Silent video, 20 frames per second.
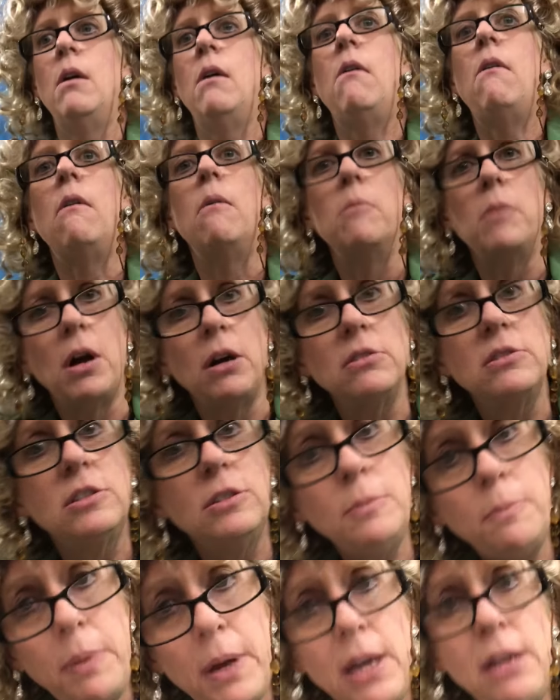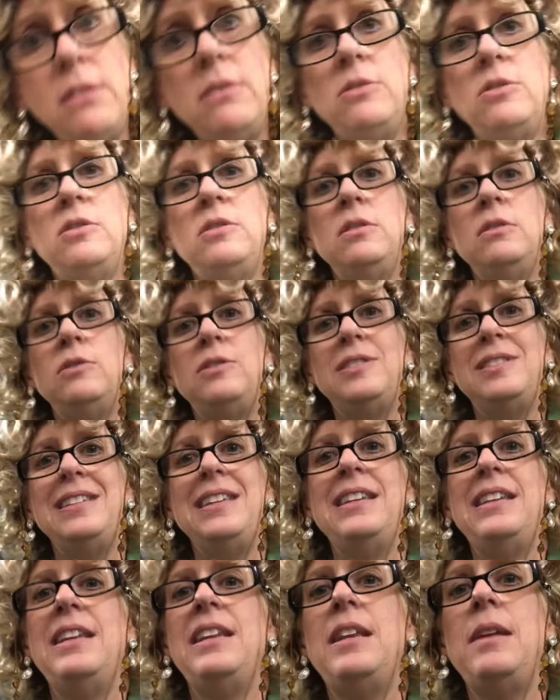I'm not supposed to
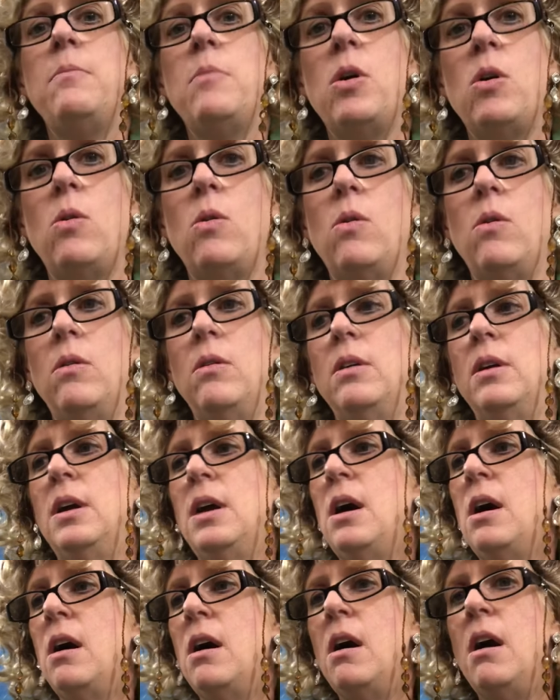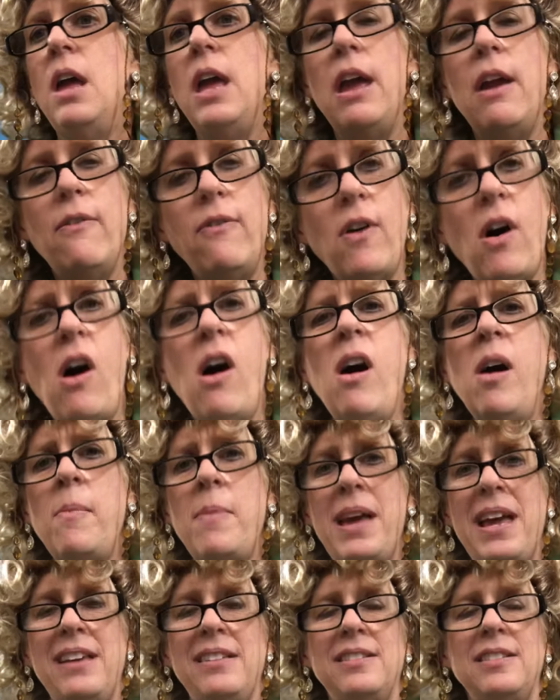sin anymore. If I'm
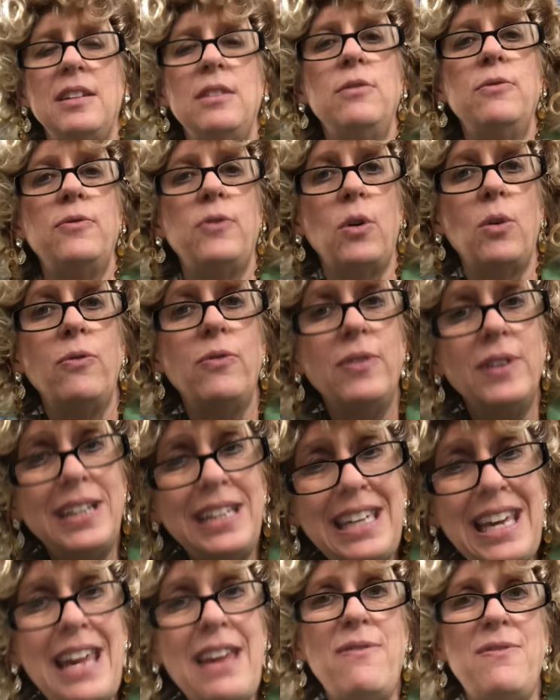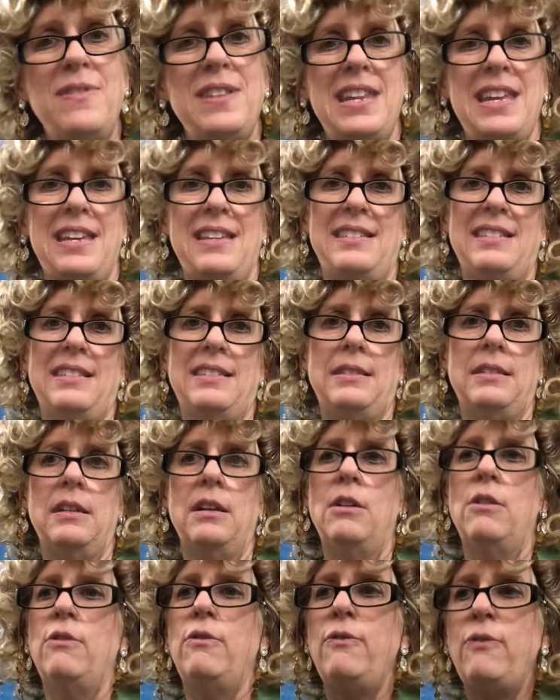asking for forgiveness
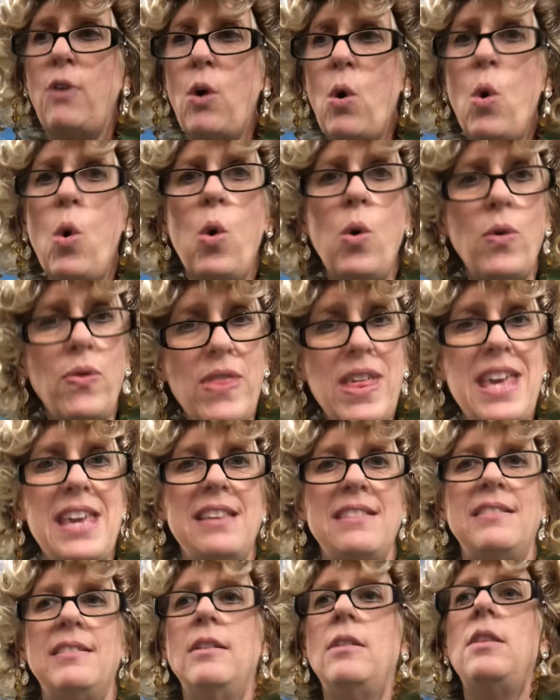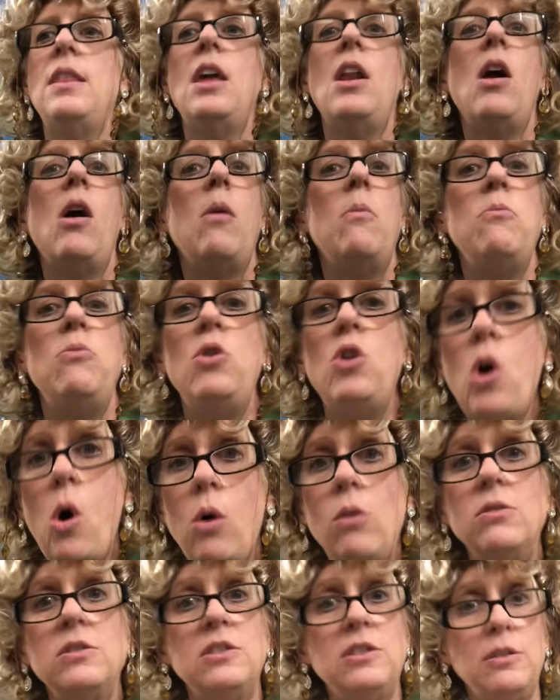for this, and then I'm
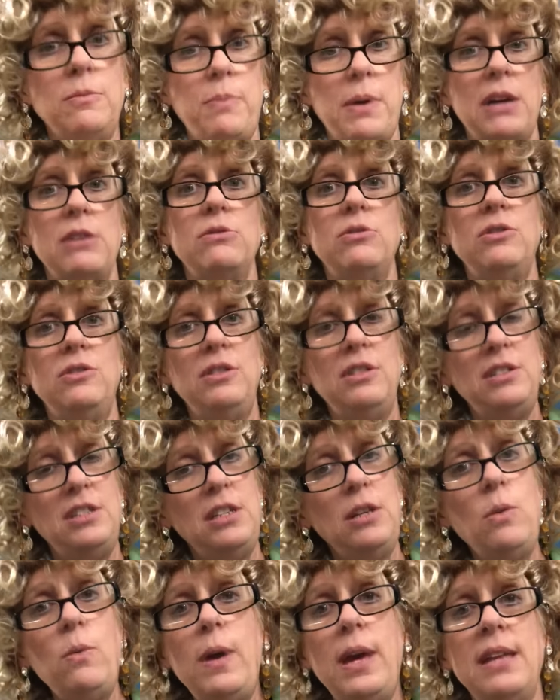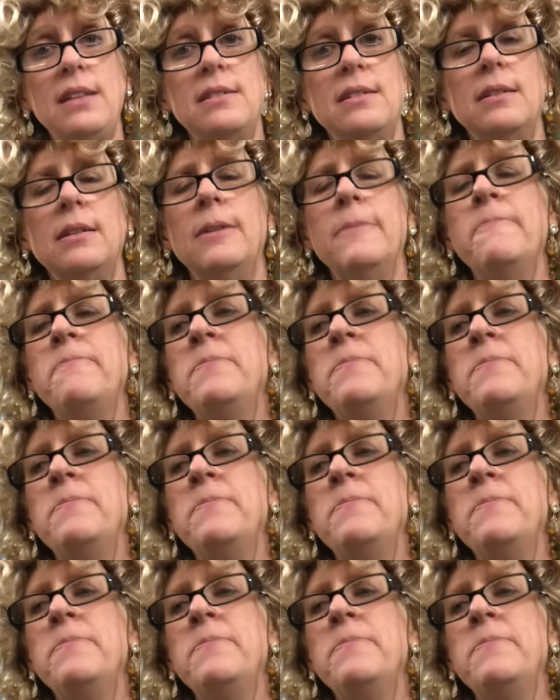not supposed to do it.